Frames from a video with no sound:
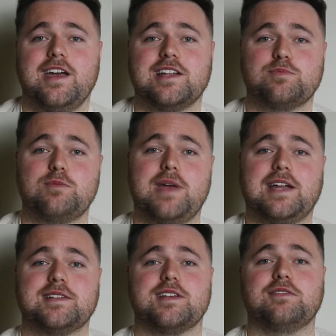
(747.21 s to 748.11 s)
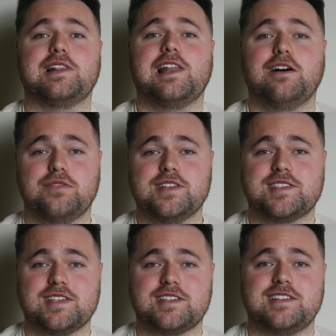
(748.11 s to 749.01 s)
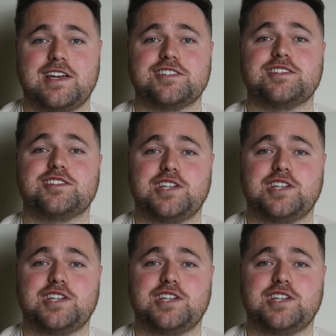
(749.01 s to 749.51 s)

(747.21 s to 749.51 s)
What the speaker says: It's been Matt. I've loved the Six Nations.